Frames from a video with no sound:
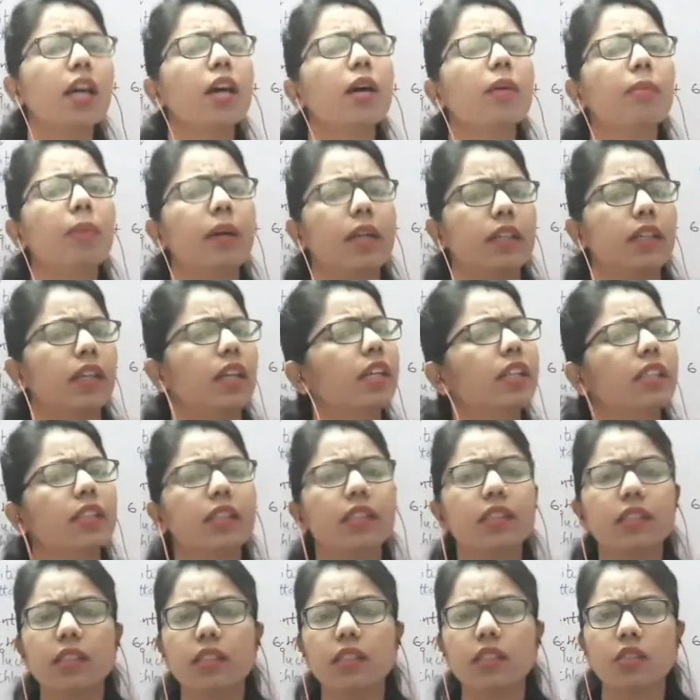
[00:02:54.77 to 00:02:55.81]
But
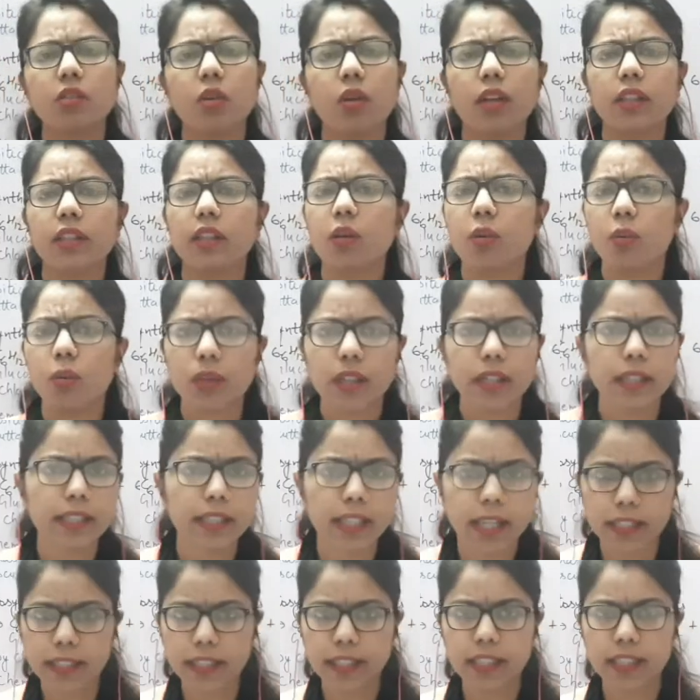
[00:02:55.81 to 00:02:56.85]
this is not the only
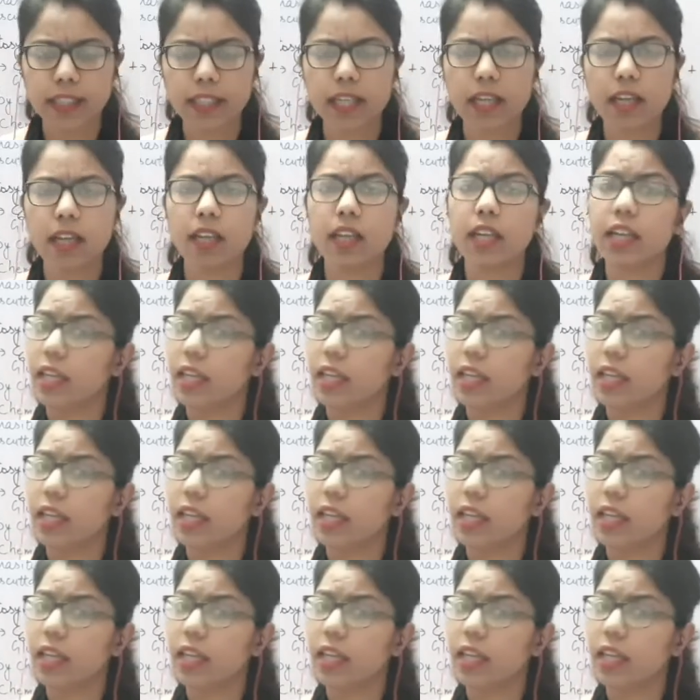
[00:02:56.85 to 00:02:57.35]
criteria.